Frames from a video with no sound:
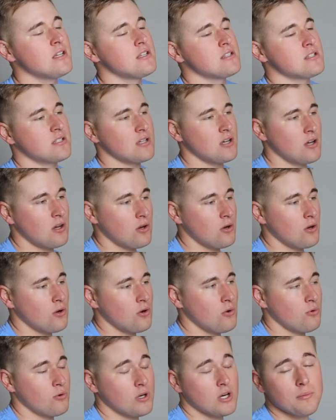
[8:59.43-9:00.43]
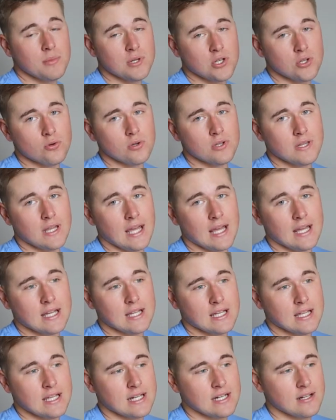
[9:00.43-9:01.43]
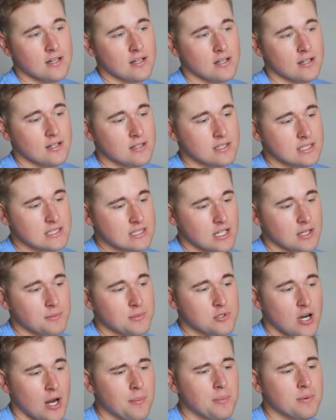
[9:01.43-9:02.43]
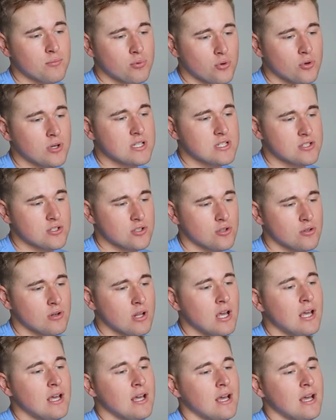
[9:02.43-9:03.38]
So we're going to be doing that. And it's going to be dropping pretty soon.